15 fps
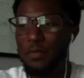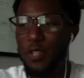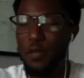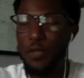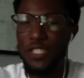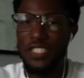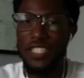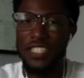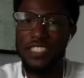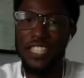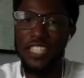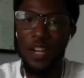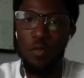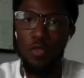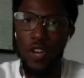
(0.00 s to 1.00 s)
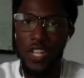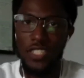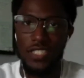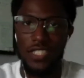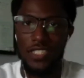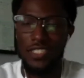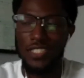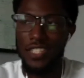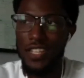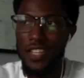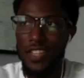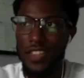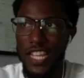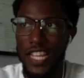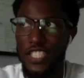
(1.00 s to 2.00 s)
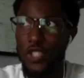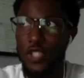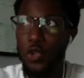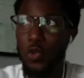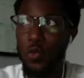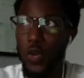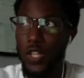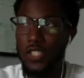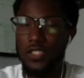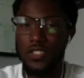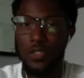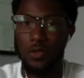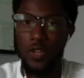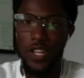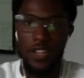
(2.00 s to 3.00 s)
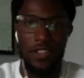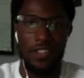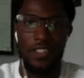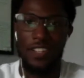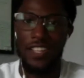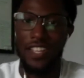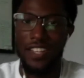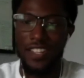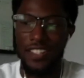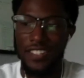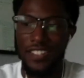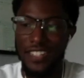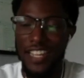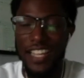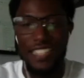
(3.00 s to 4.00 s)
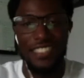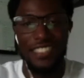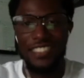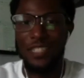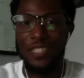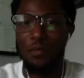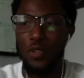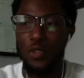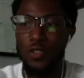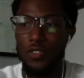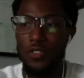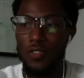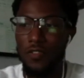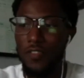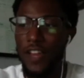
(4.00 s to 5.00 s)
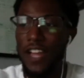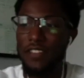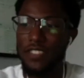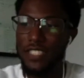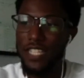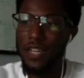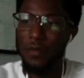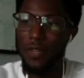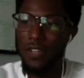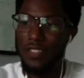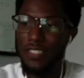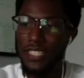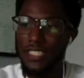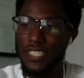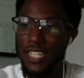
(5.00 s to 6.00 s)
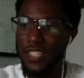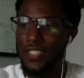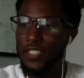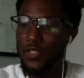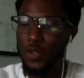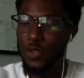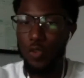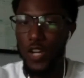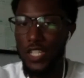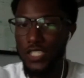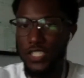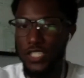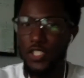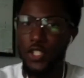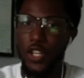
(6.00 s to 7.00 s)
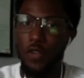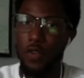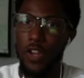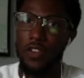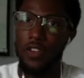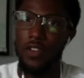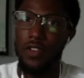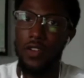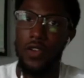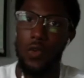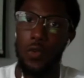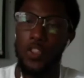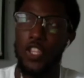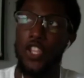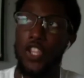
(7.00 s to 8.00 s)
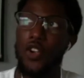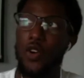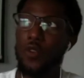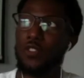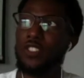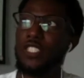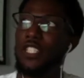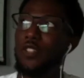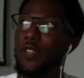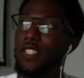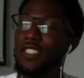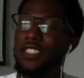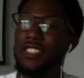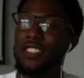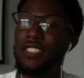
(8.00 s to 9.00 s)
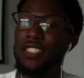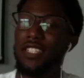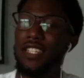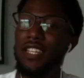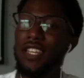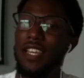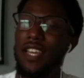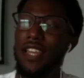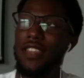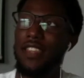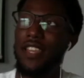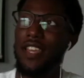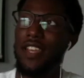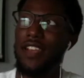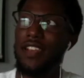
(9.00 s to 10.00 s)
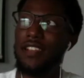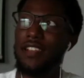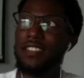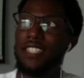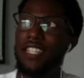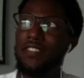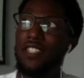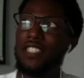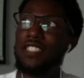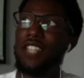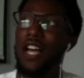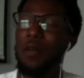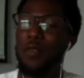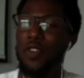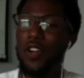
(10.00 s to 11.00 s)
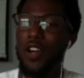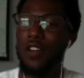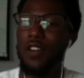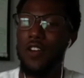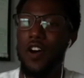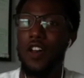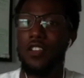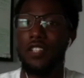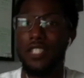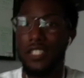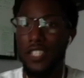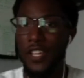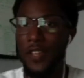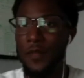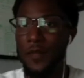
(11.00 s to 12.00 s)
much the entire process that you would want to run. And yeah, it's a simple 5-step, I would say, checklist or process that you can run within your own sequence. And then to even top it off on LinkedIn,